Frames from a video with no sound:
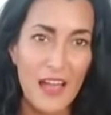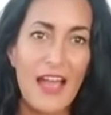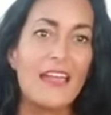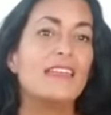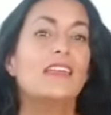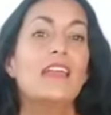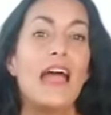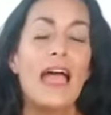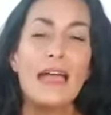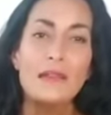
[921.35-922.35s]
I
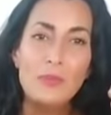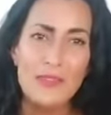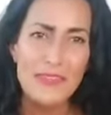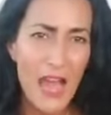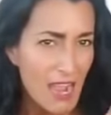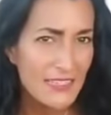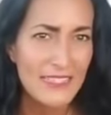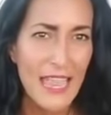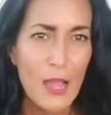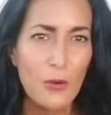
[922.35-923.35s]
had been
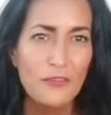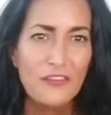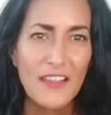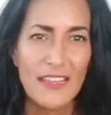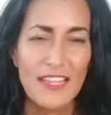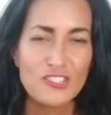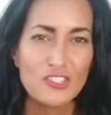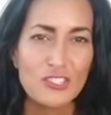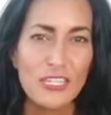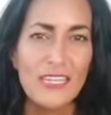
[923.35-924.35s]
knocked down
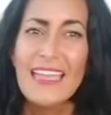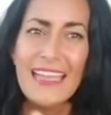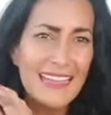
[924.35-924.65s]
financially.